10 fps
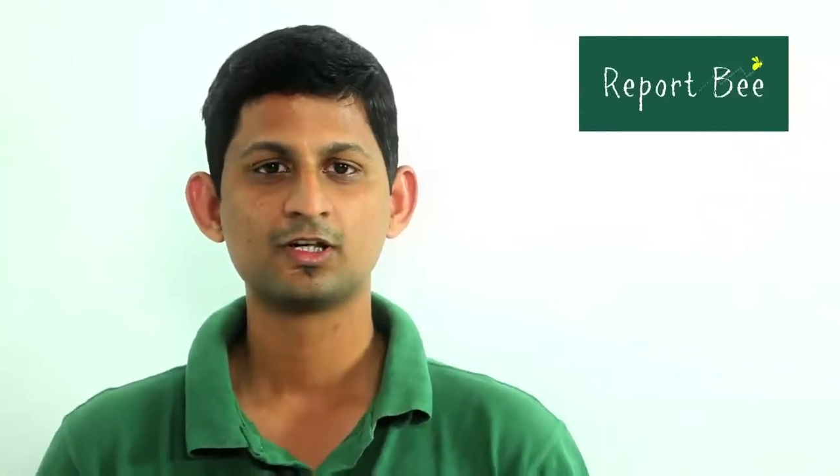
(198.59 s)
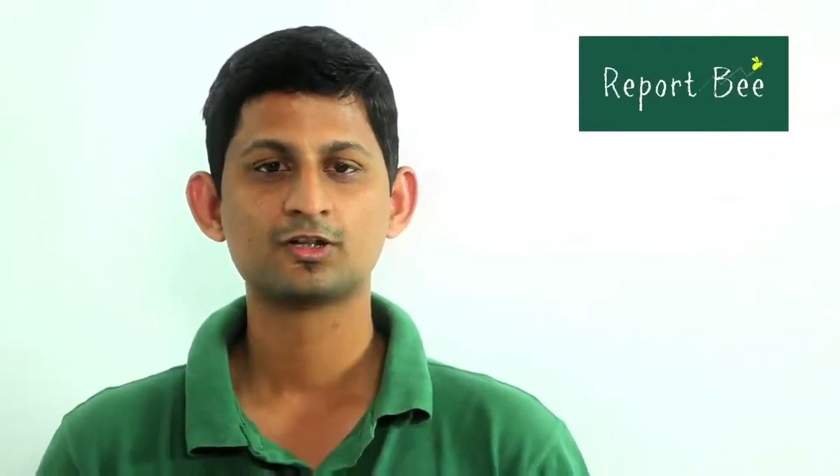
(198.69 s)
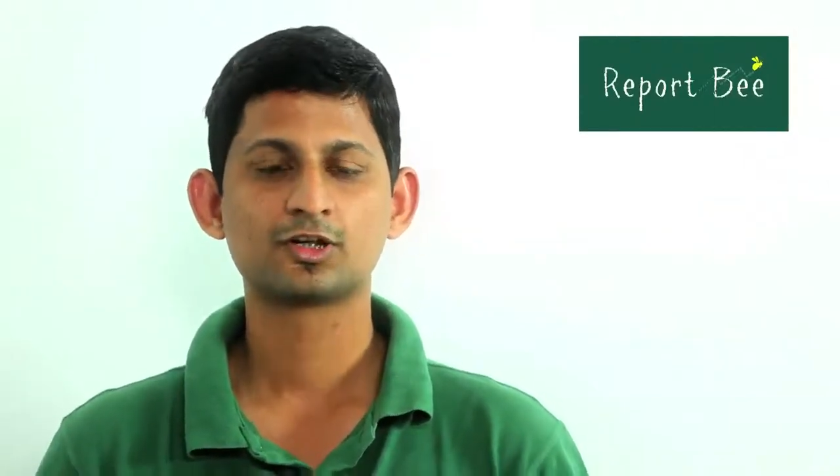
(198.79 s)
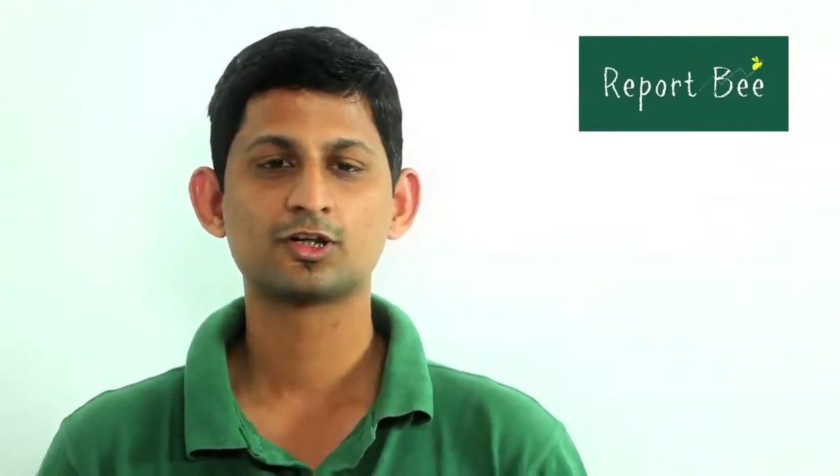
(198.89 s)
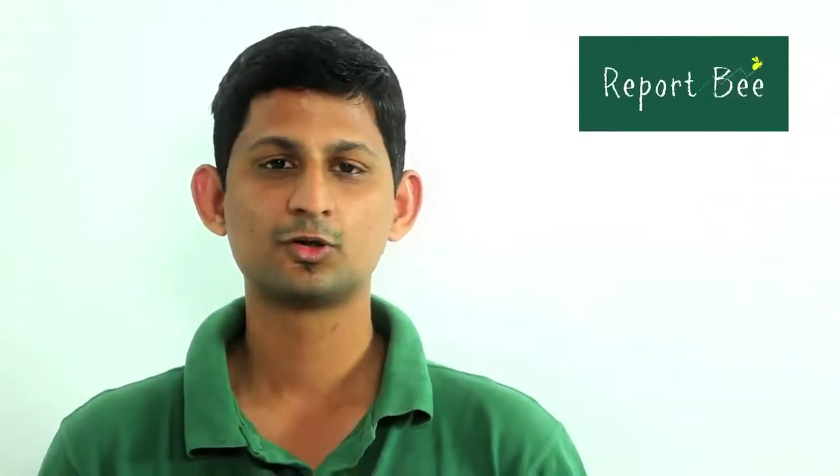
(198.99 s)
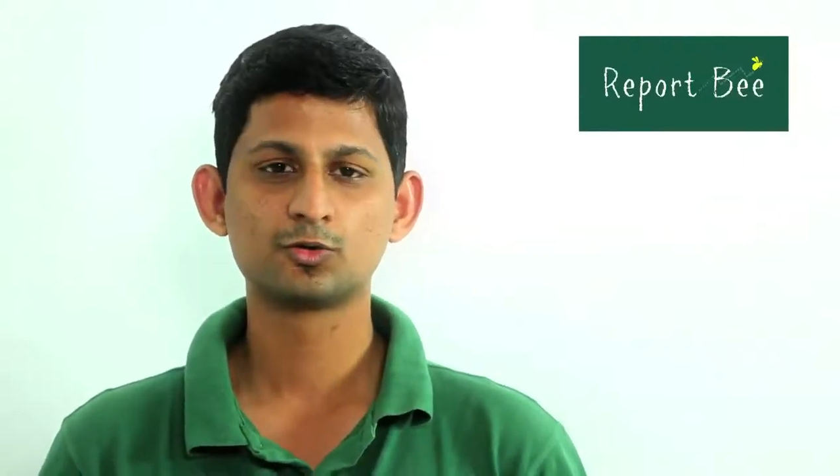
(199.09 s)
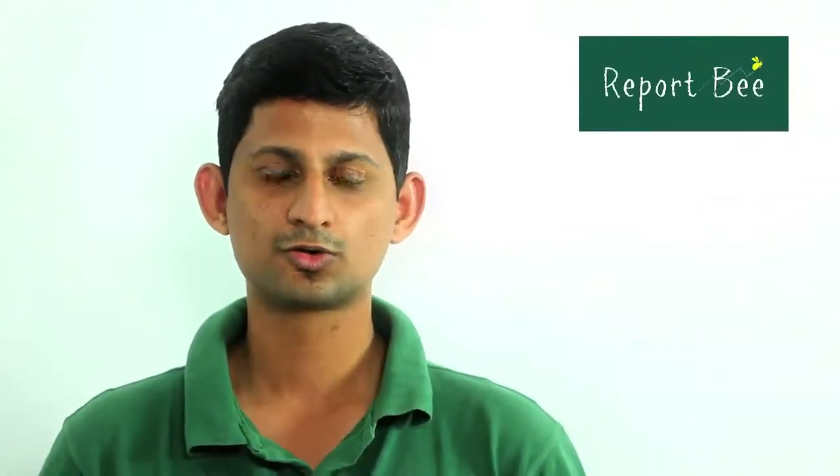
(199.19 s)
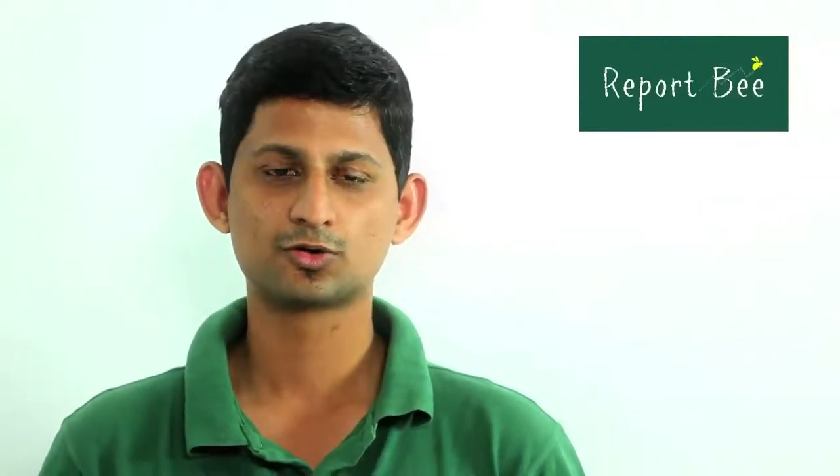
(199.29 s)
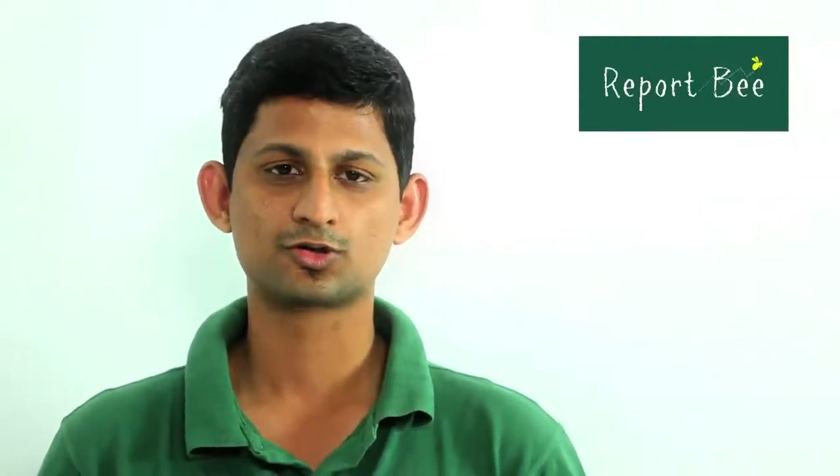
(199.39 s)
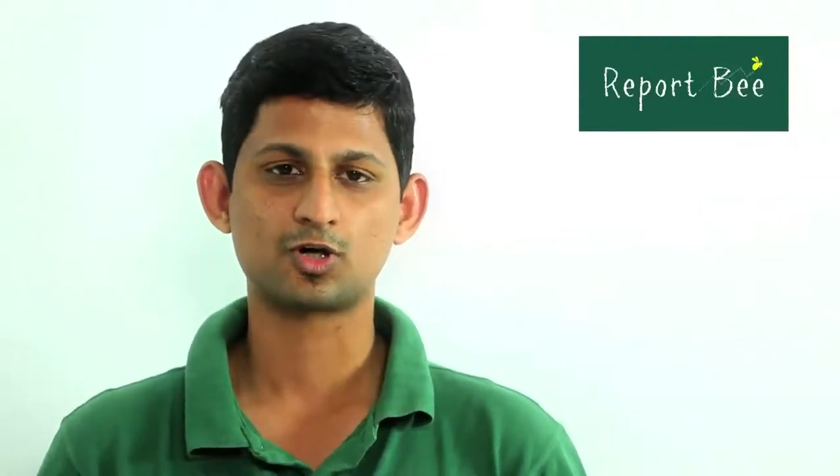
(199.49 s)
So you can use
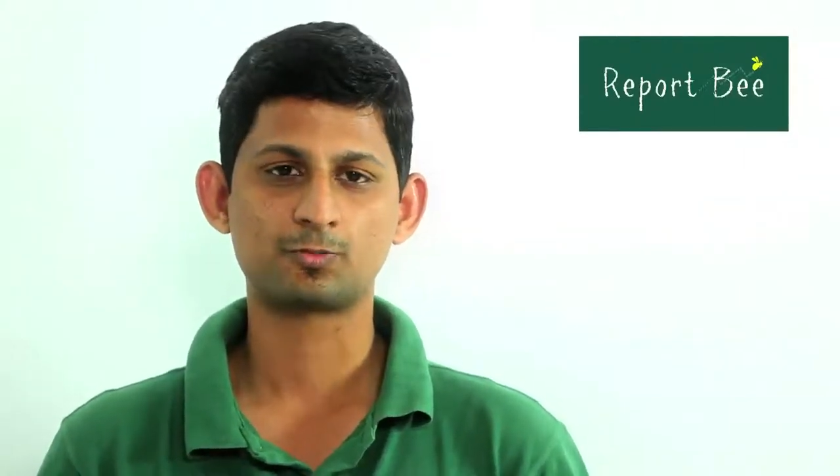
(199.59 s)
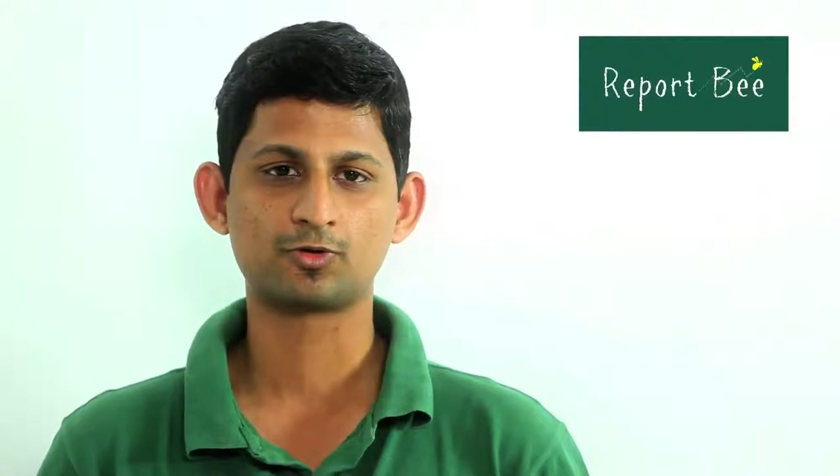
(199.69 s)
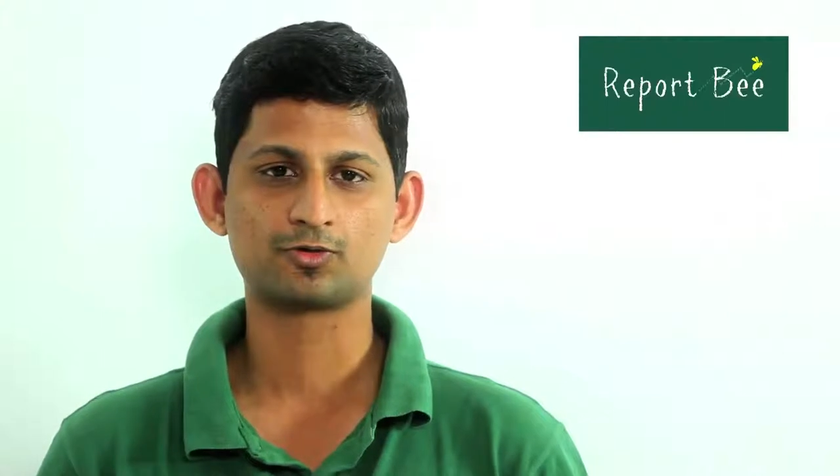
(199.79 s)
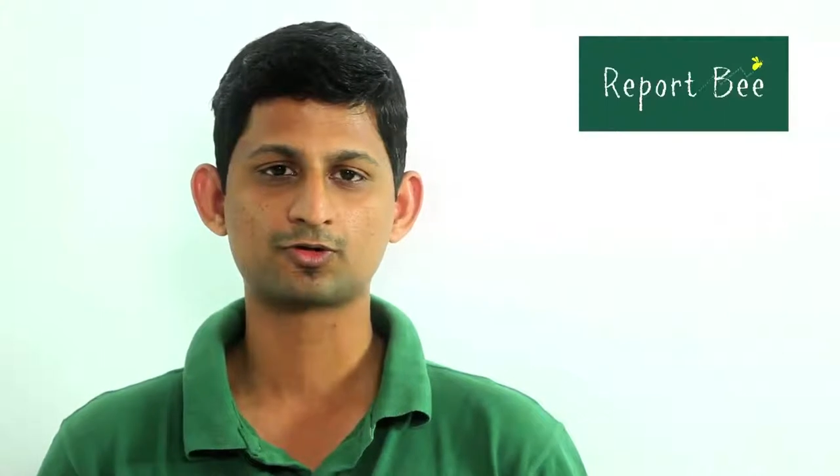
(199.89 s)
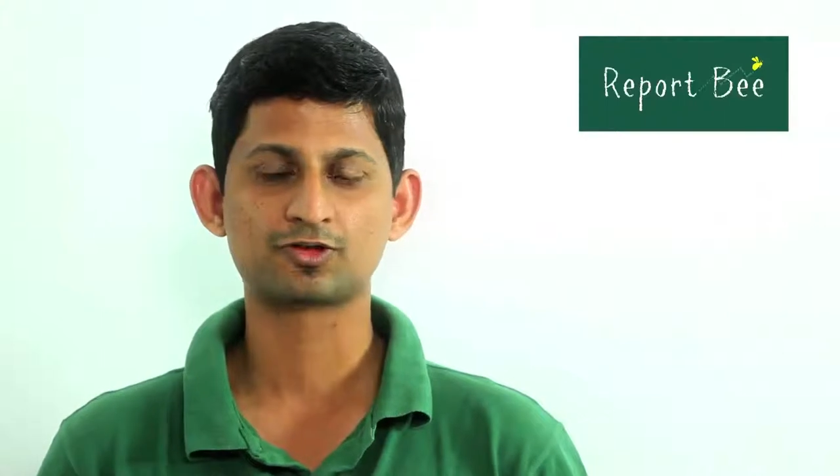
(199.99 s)
those drop-downs